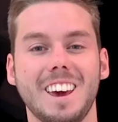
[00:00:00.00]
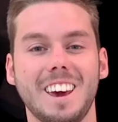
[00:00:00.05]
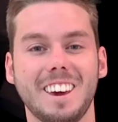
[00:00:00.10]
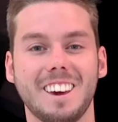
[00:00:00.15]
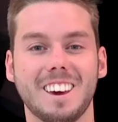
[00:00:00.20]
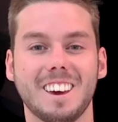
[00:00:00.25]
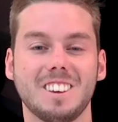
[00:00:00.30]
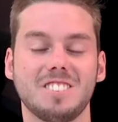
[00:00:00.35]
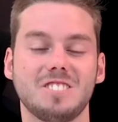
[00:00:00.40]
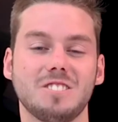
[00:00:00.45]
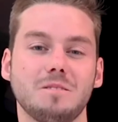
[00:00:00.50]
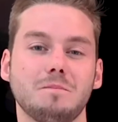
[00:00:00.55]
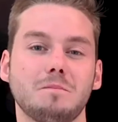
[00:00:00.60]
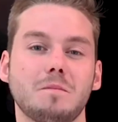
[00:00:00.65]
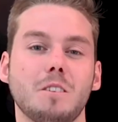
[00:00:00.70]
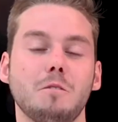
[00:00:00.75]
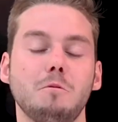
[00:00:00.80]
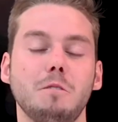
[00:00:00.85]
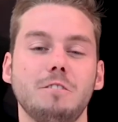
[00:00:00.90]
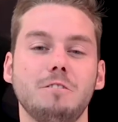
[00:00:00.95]
Hey guys,
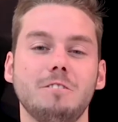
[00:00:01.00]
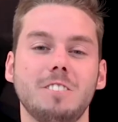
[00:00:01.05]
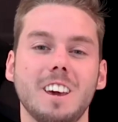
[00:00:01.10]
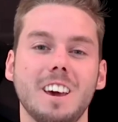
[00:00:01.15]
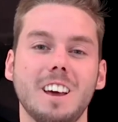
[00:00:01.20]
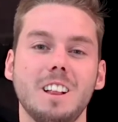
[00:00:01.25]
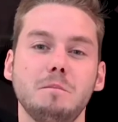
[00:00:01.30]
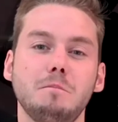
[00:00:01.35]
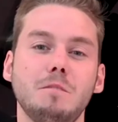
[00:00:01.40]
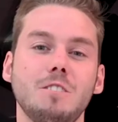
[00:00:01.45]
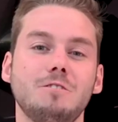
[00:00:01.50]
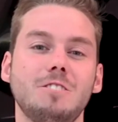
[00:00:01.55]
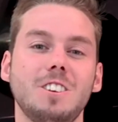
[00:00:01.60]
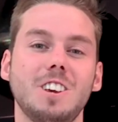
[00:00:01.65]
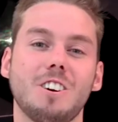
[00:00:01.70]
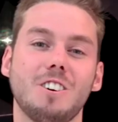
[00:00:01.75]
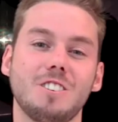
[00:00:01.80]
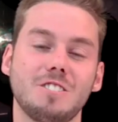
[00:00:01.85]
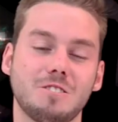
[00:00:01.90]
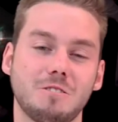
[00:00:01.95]
with the help of
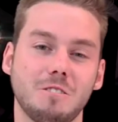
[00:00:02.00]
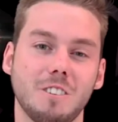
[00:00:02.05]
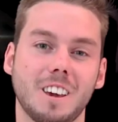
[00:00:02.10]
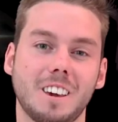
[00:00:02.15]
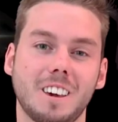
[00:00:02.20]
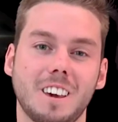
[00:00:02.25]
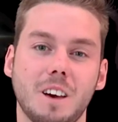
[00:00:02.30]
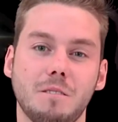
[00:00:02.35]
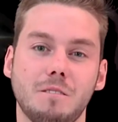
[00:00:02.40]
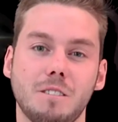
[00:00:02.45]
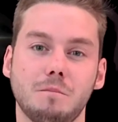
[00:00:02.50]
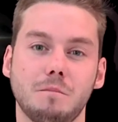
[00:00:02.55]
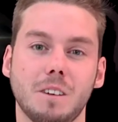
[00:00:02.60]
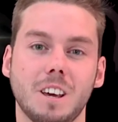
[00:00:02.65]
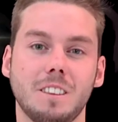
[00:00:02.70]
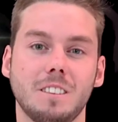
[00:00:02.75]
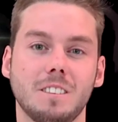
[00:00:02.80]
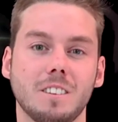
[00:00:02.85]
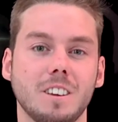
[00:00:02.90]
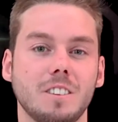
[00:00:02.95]
the Austrian
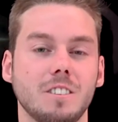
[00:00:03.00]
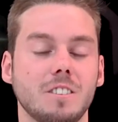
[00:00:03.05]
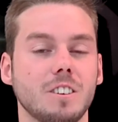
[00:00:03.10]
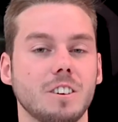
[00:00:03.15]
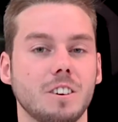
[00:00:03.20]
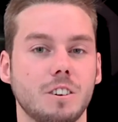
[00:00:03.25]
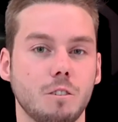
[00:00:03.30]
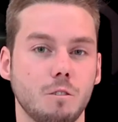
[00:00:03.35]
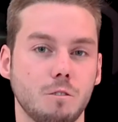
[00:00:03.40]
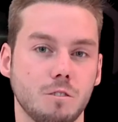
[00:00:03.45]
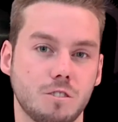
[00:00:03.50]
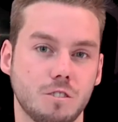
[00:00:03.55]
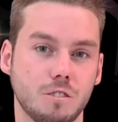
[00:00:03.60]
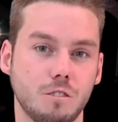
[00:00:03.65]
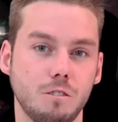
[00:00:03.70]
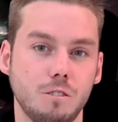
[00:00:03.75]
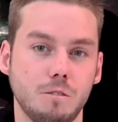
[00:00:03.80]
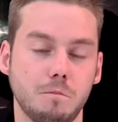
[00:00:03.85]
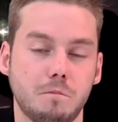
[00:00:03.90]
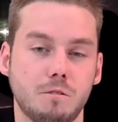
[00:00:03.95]
government and the Go
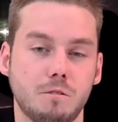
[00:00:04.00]
Seoul